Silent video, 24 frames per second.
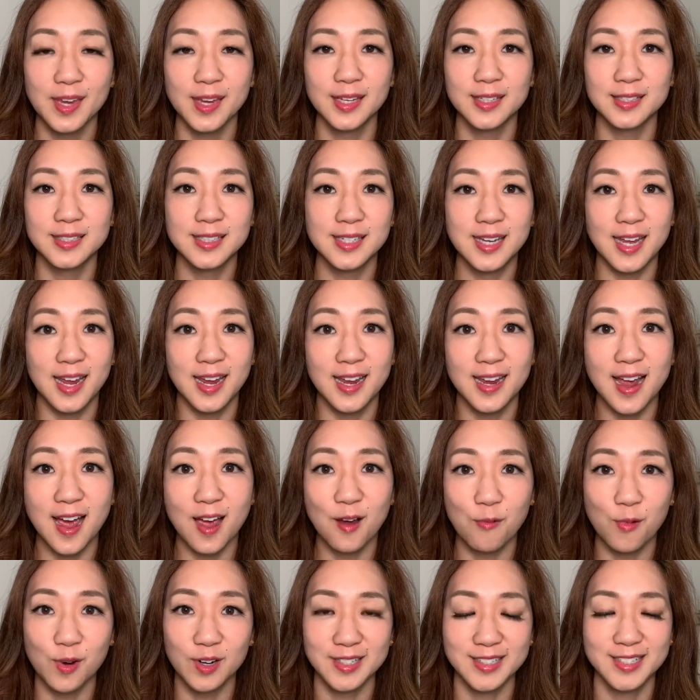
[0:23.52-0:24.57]
Today, I
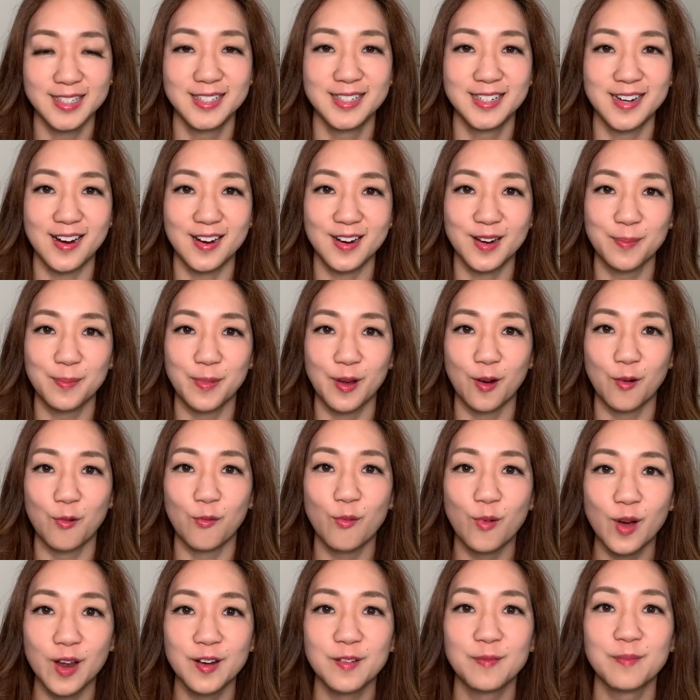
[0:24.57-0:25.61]
wanted to talk about
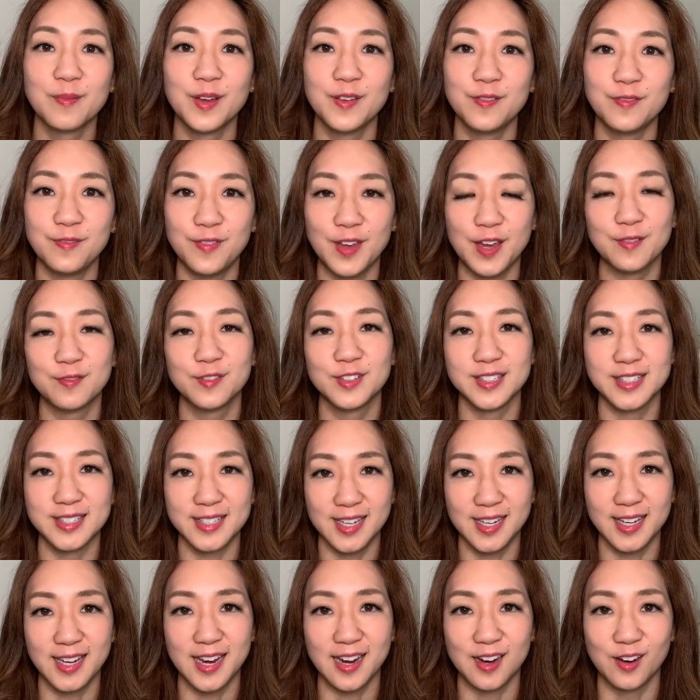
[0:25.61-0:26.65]
one of my favorite
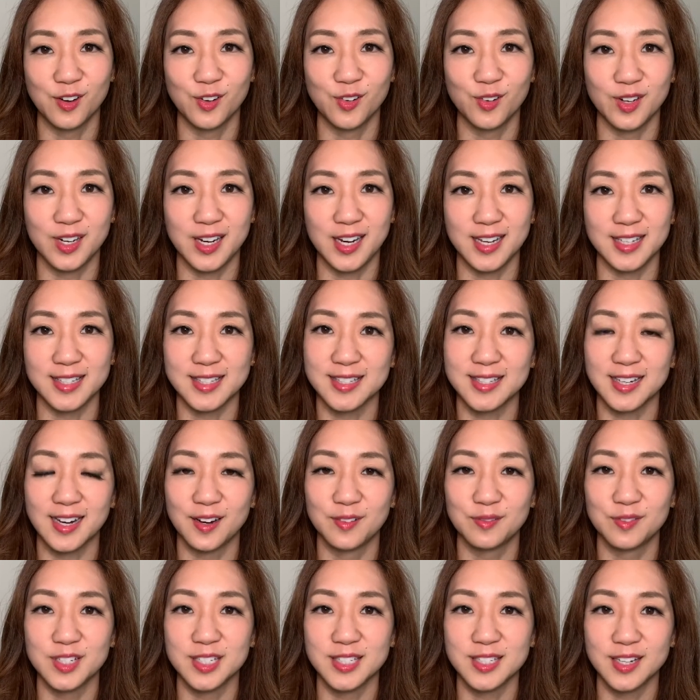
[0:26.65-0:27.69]
skincare ingredients that
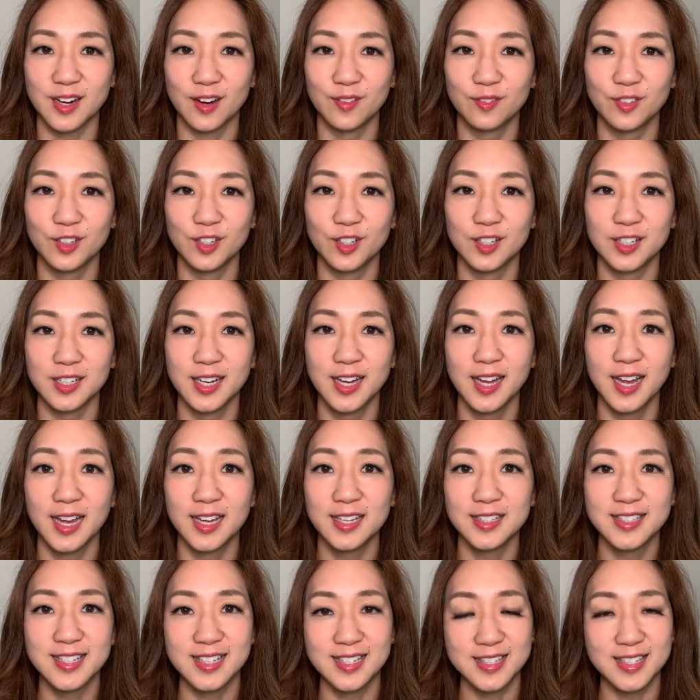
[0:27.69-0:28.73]
I've discovered
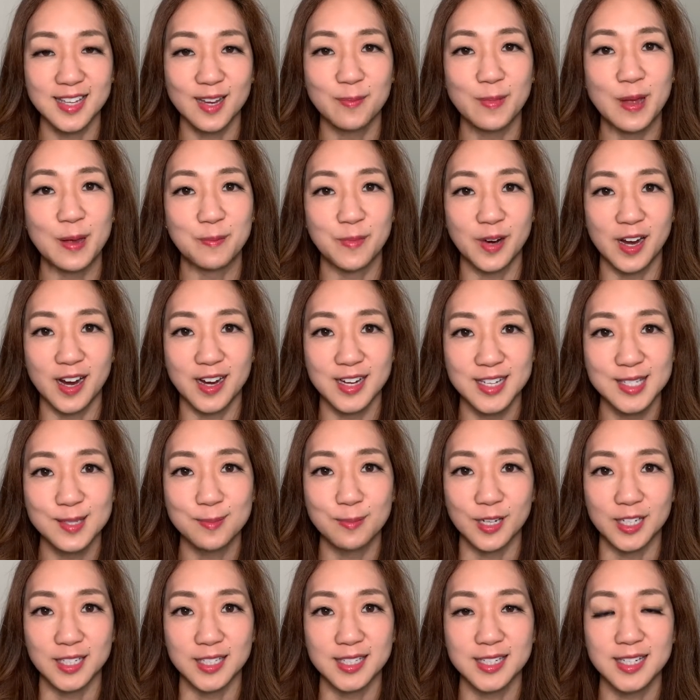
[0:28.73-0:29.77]
since I met my
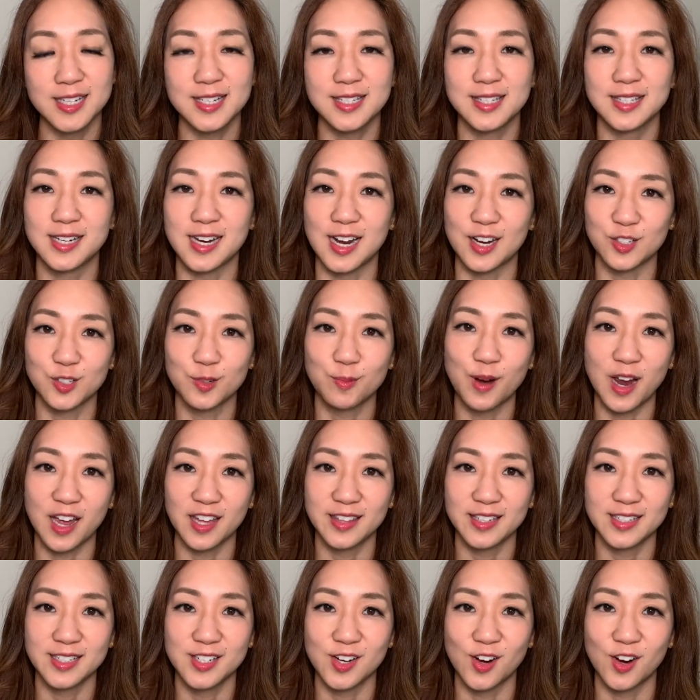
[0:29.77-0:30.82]
husband. He's a
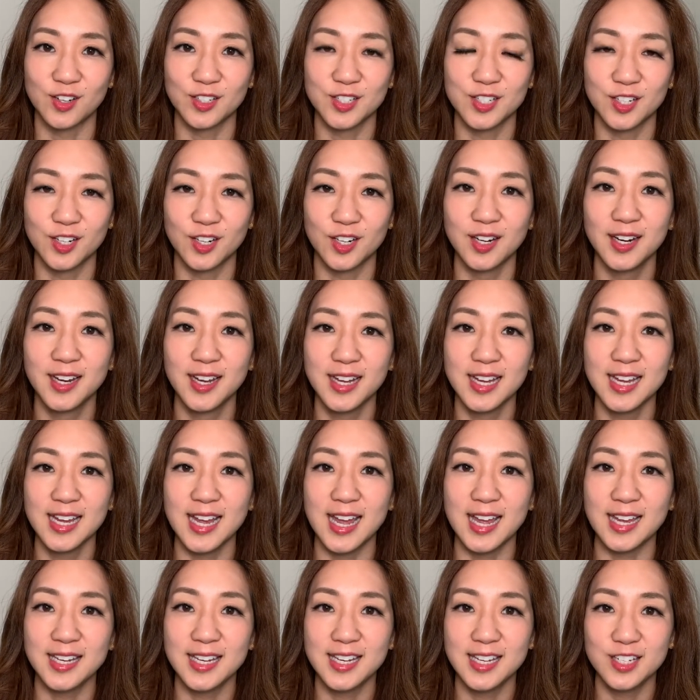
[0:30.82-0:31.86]
naturopathic doctor,
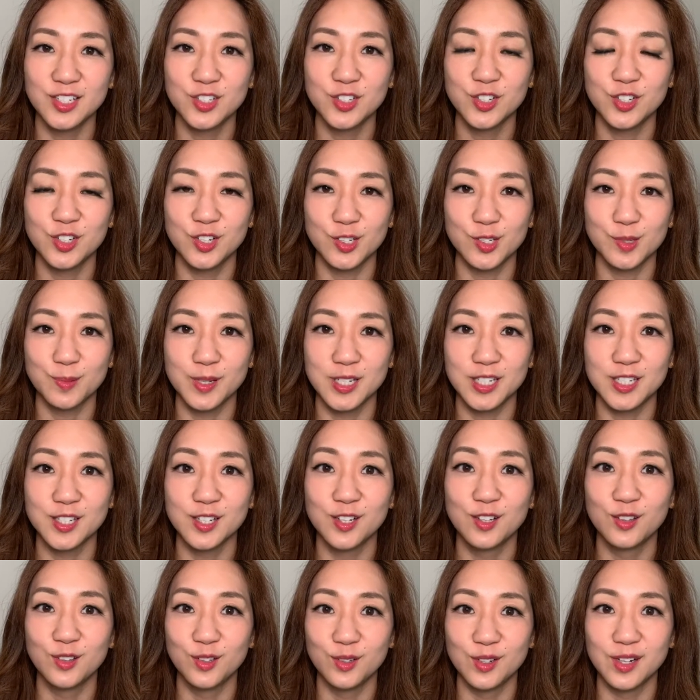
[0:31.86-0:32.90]
and he introduced me to
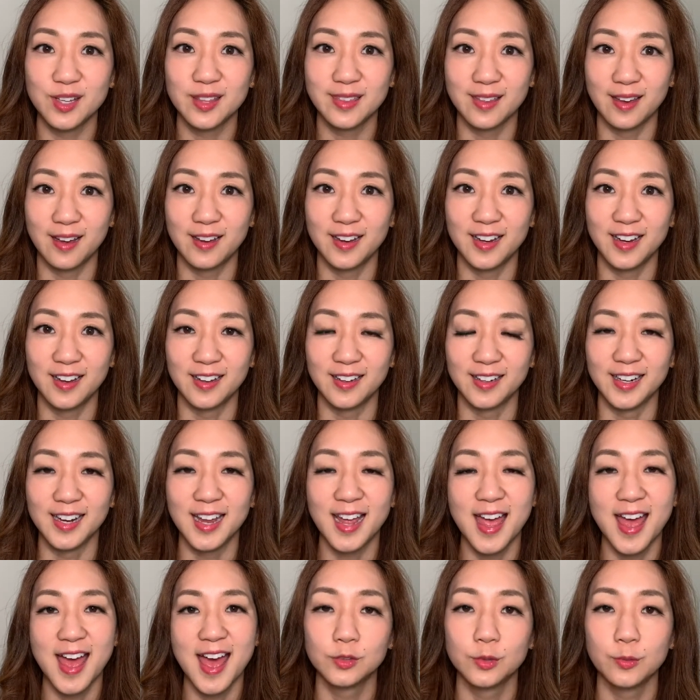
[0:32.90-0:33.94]
glutathione.
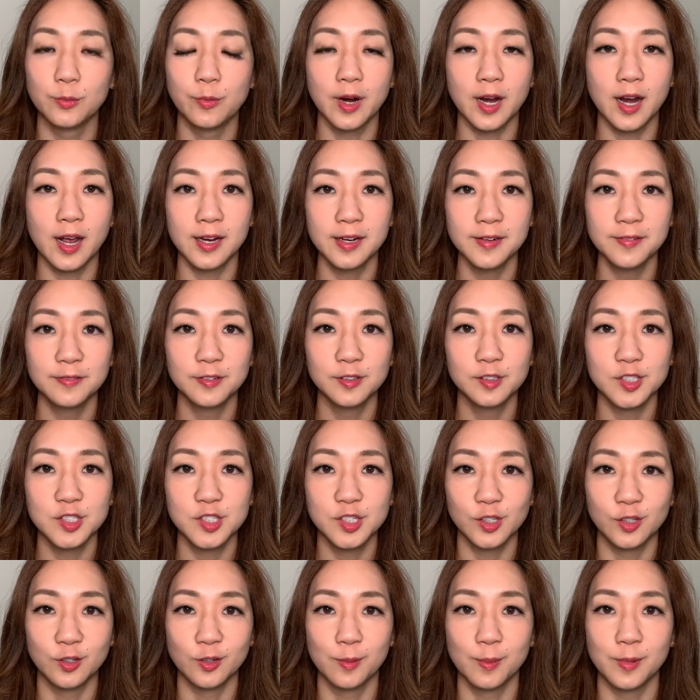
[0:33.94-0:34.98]
So when I first
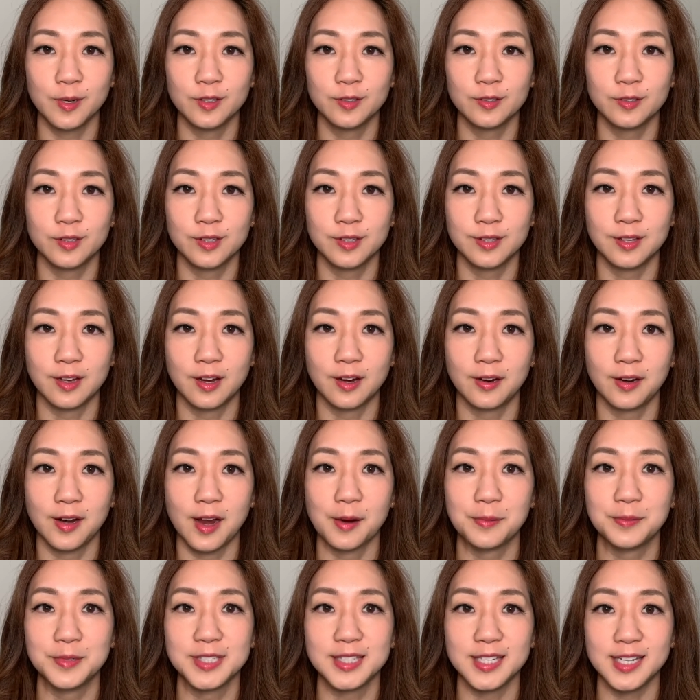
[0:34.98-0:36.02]
heard about glutathione, I
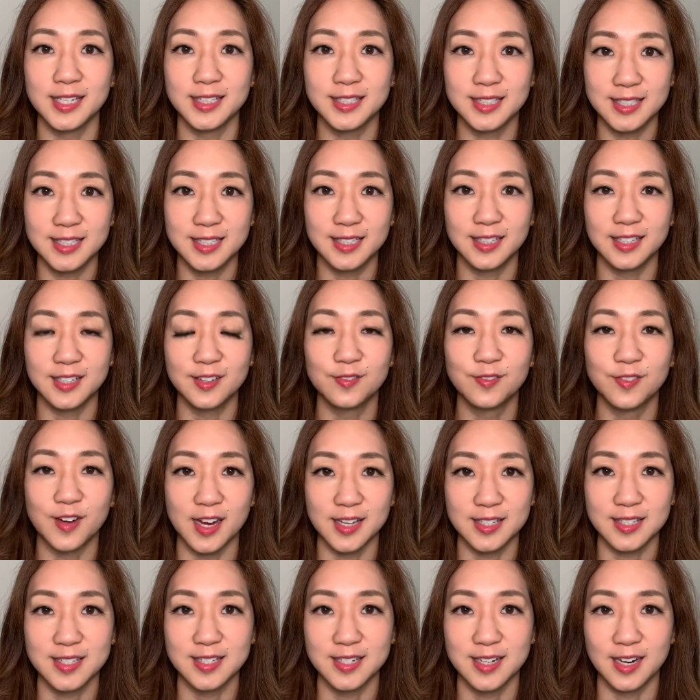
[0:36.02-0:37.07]
was instantly
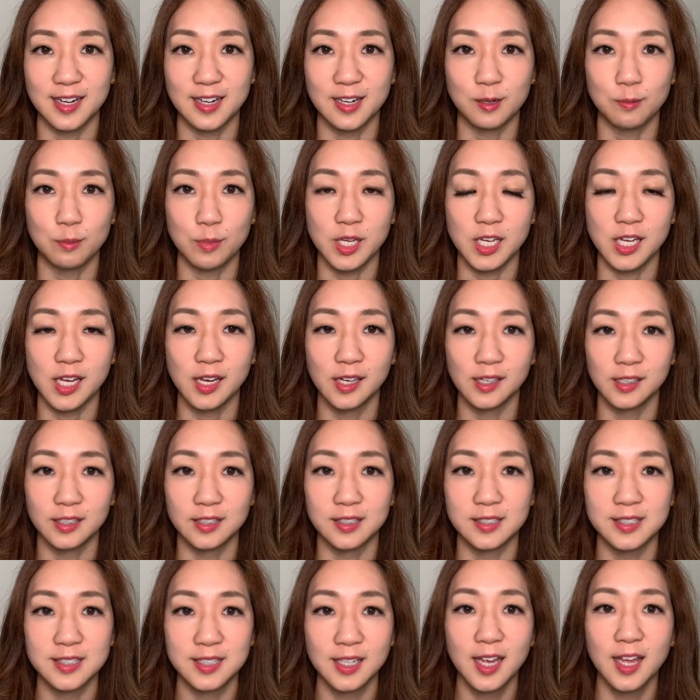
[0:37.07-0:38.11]
fascinated
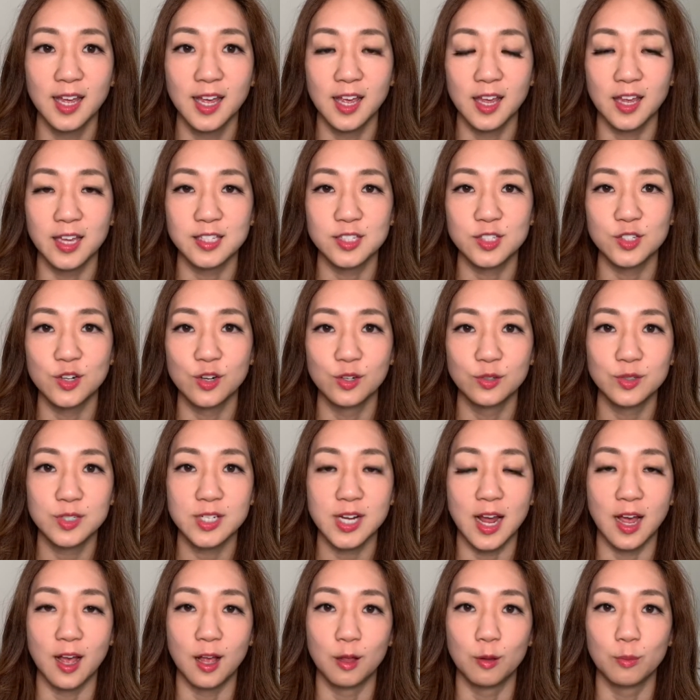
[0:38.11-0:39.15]
because it's known to
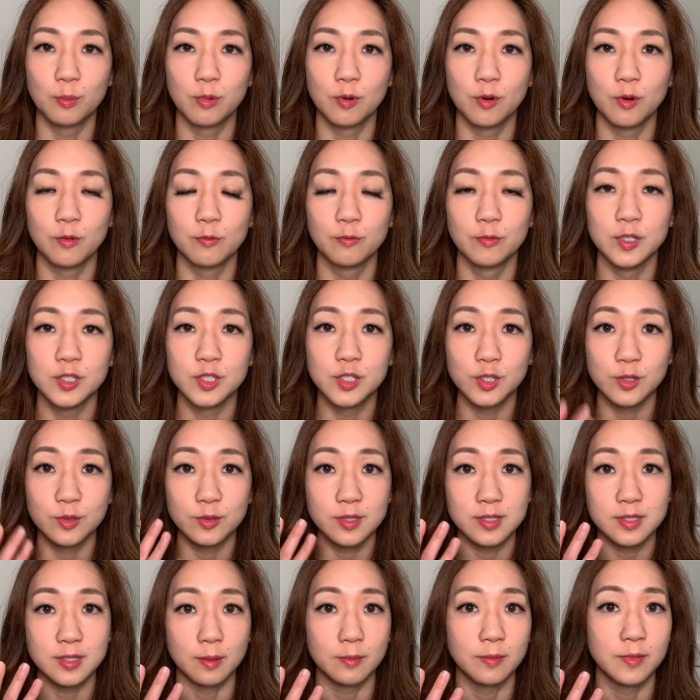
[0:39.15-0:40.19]
help reduce
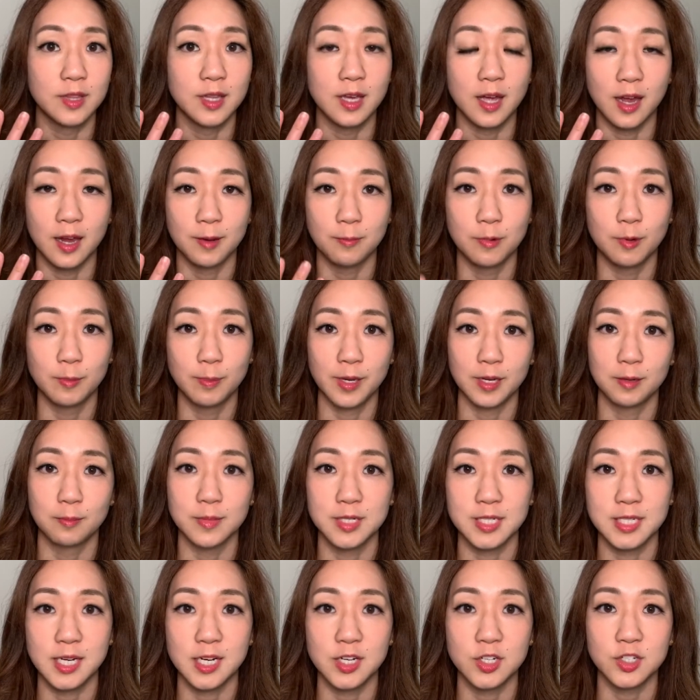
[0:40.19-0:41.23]
some of the
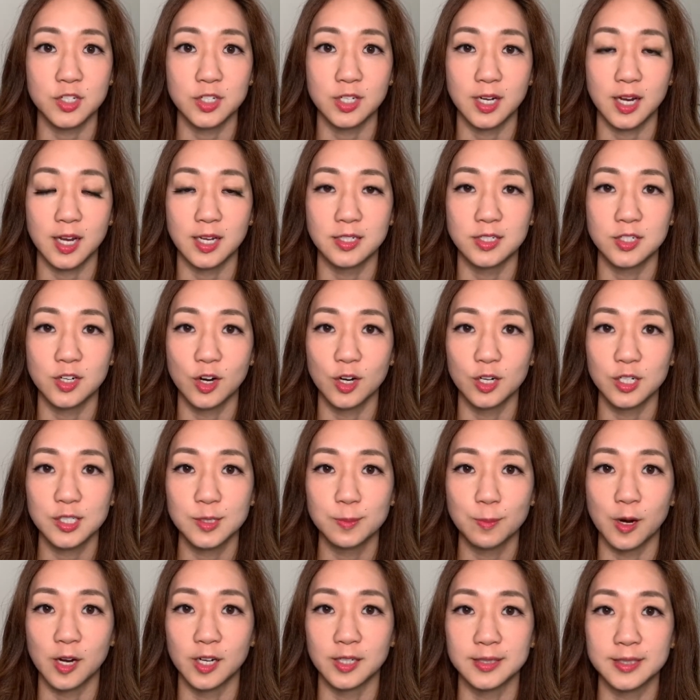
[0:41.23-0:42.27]
hyperpigmentation and dark
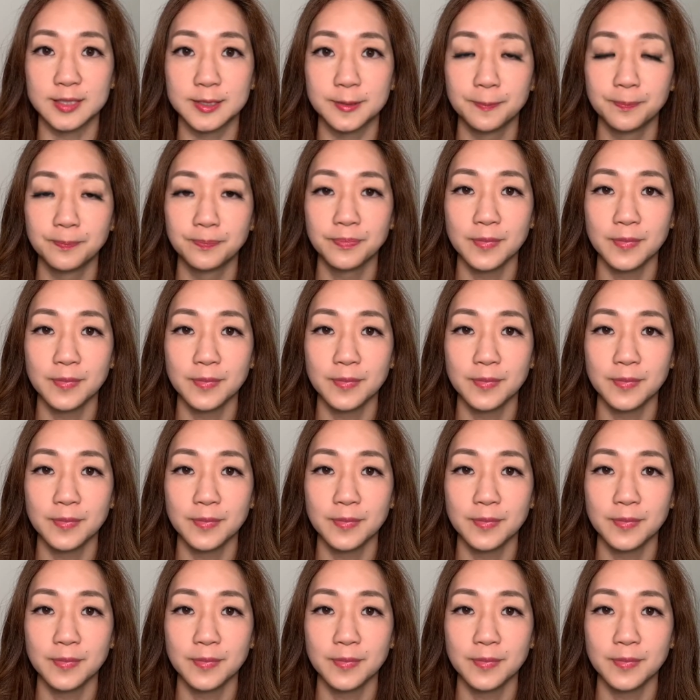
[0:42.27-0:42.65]
spots.